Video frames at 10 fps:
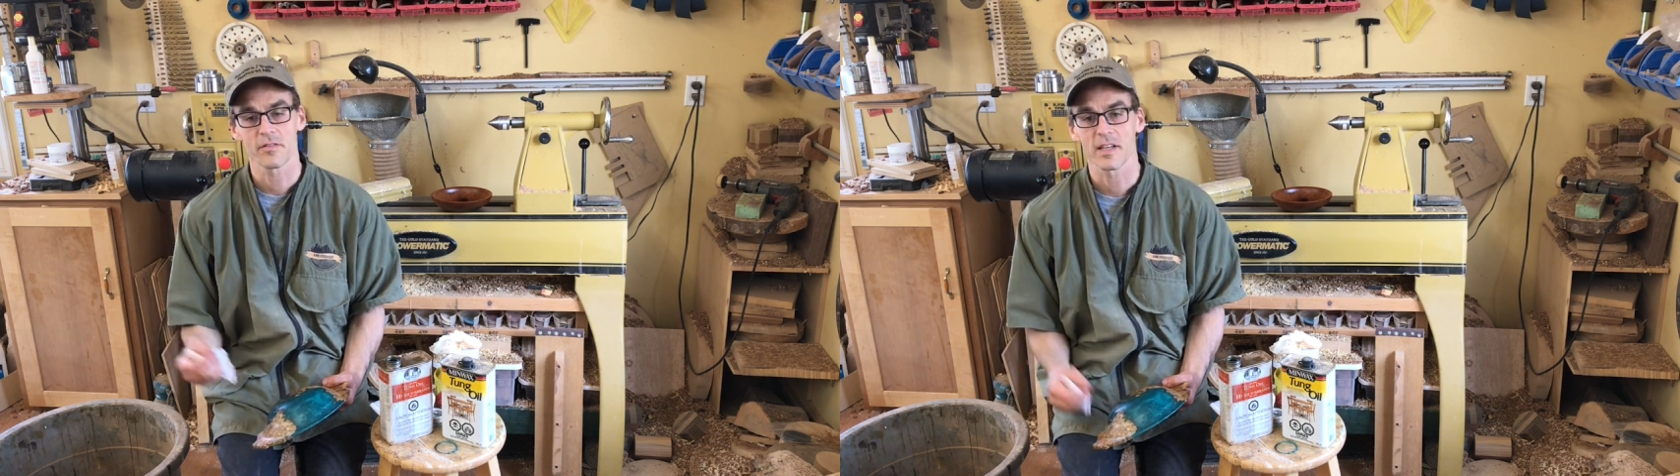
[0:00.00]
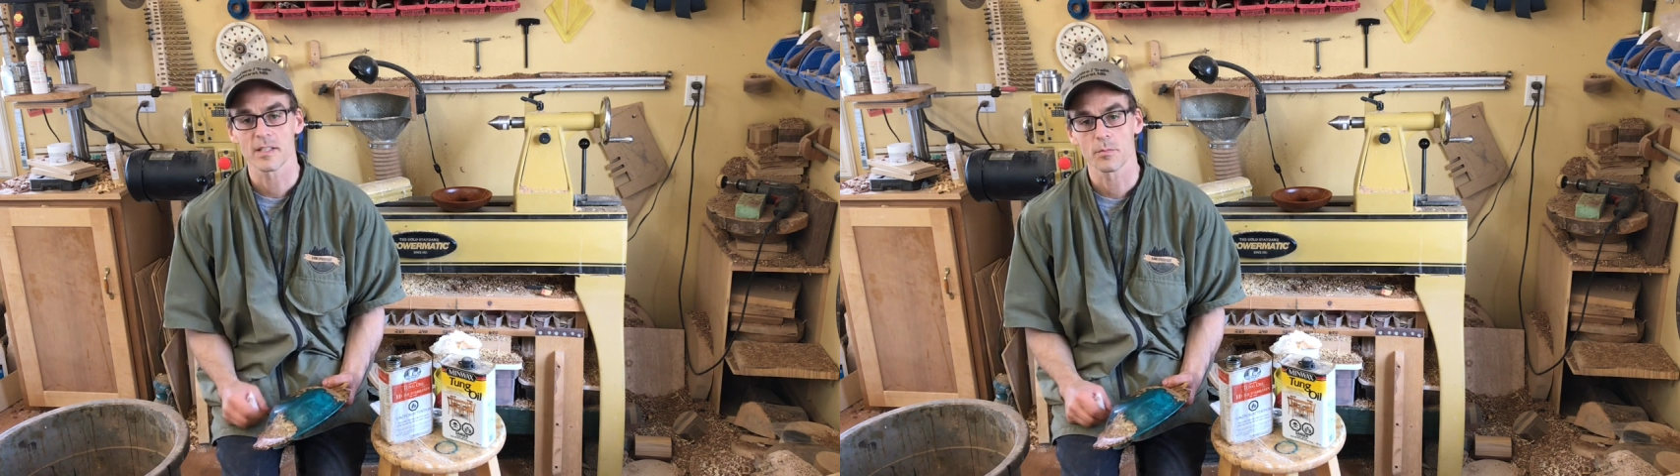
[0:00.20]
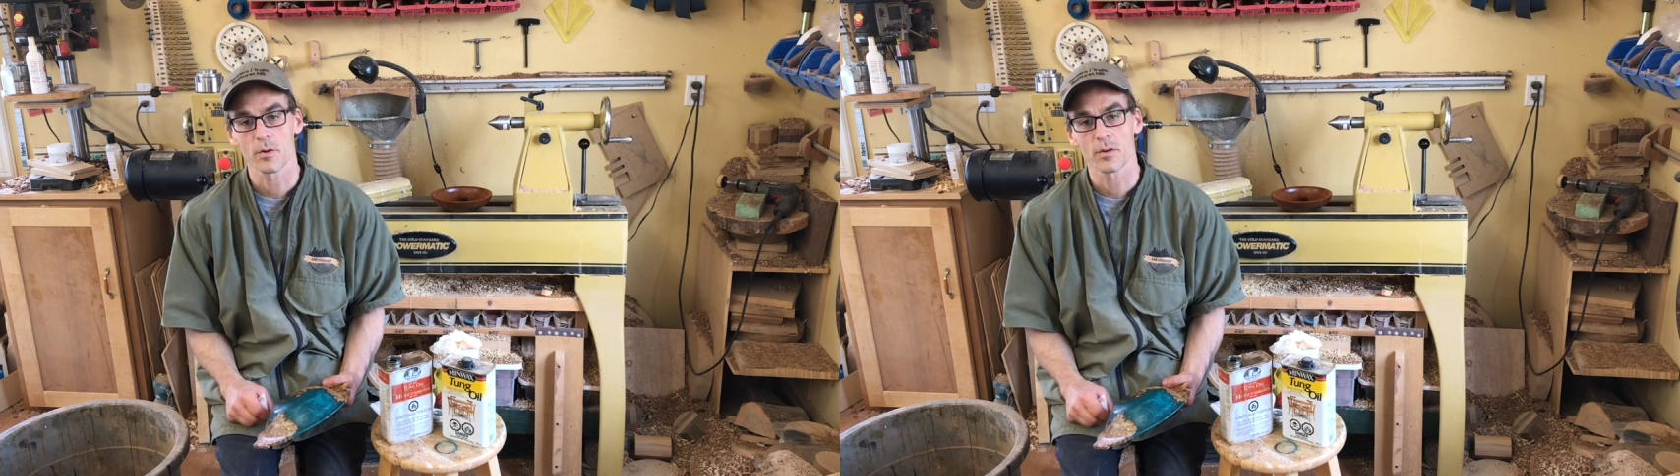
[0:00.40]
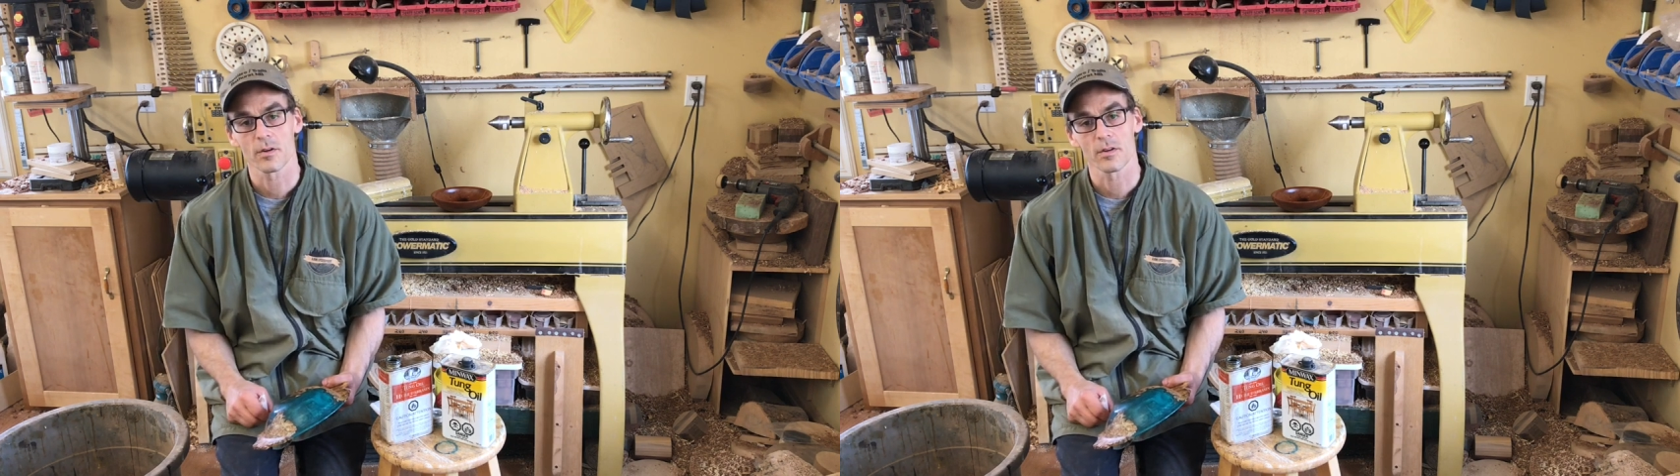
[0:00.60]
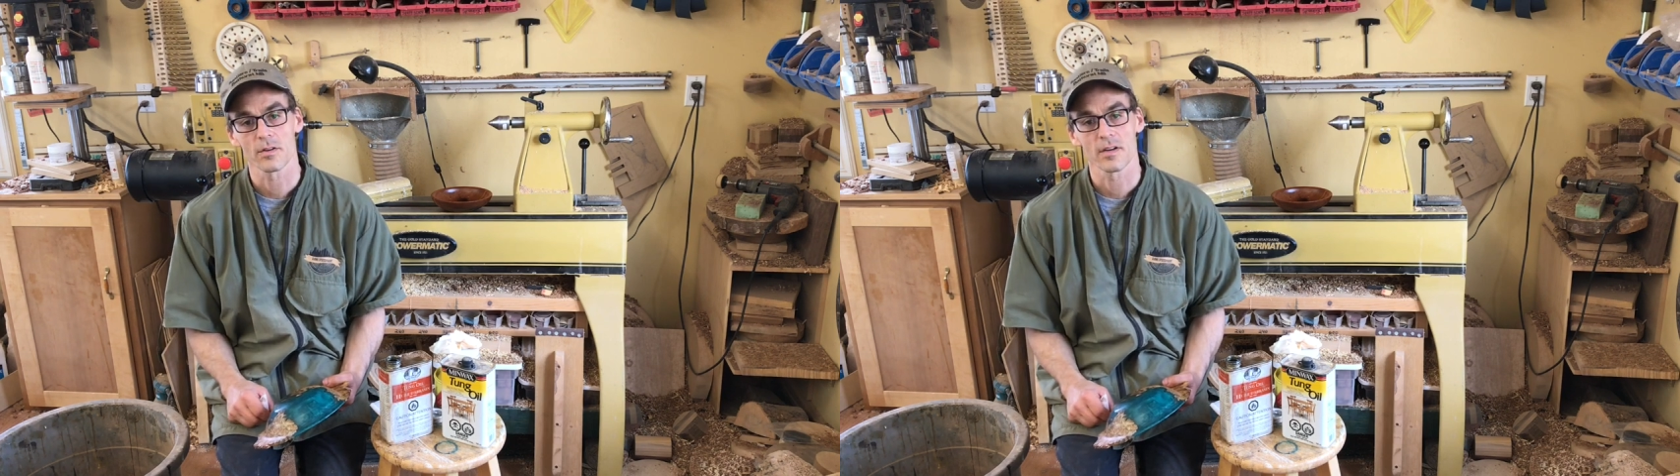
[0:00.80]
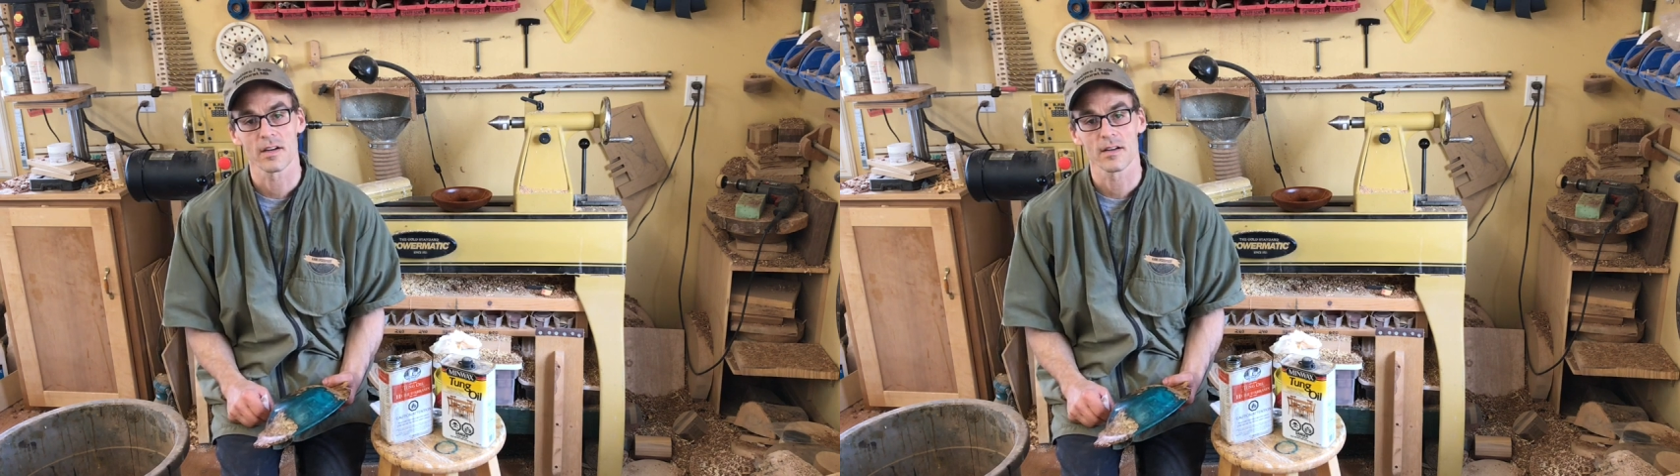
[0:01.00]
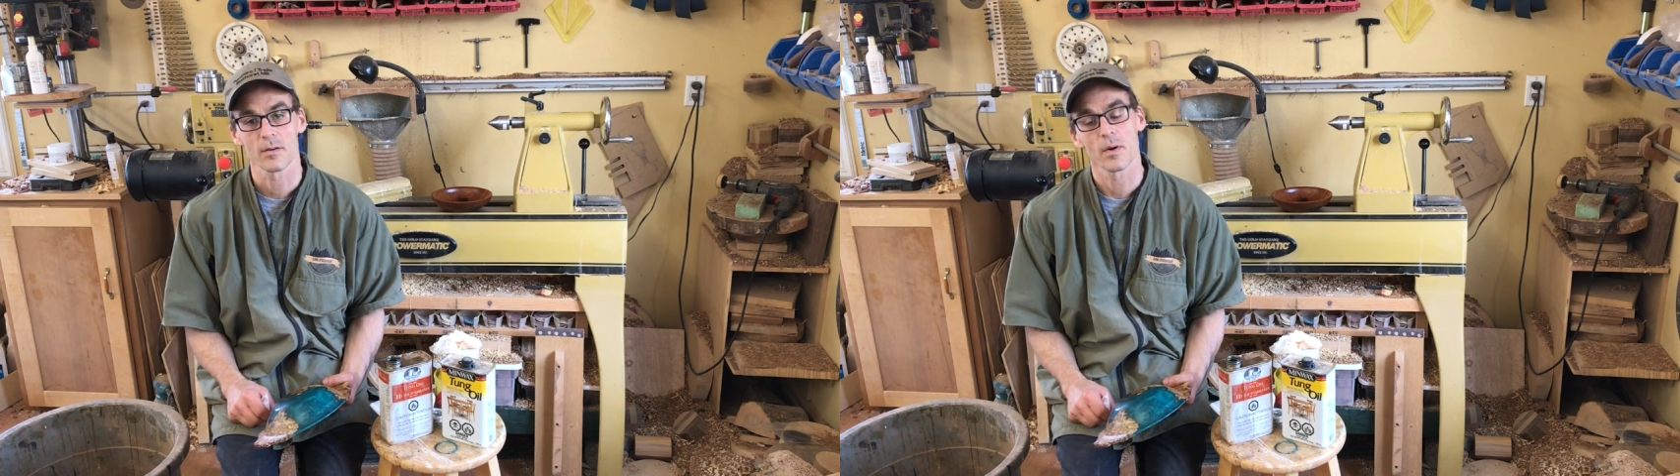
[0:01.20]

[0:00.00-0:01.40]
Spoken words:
Facebook or